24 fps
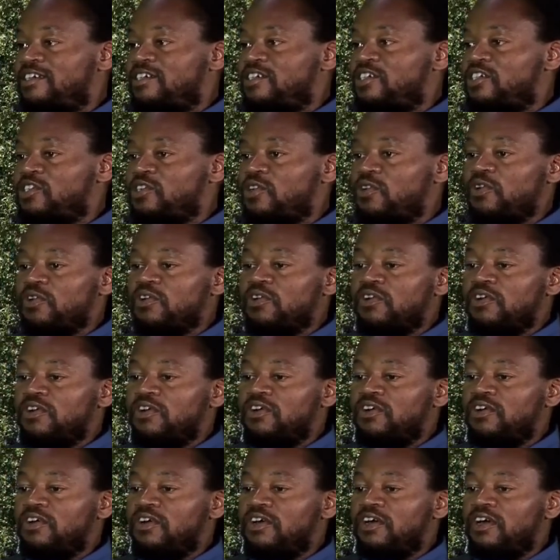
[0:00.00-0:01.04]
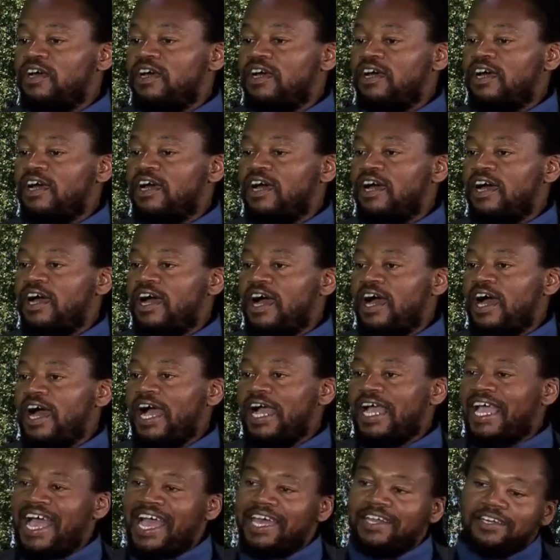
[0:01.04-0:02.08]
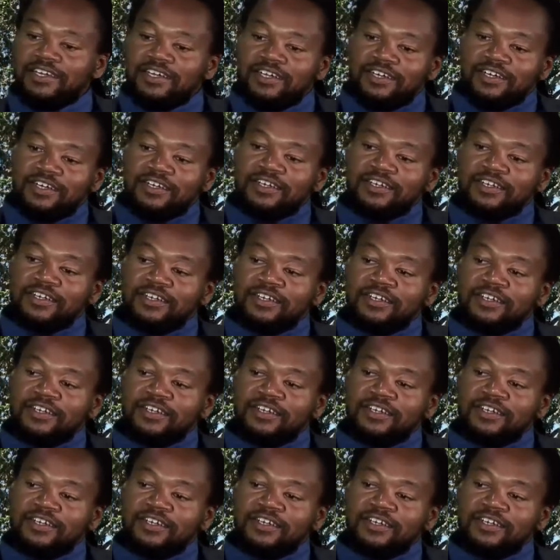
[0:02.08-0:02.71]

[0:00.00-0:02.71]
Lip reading: So I kind of,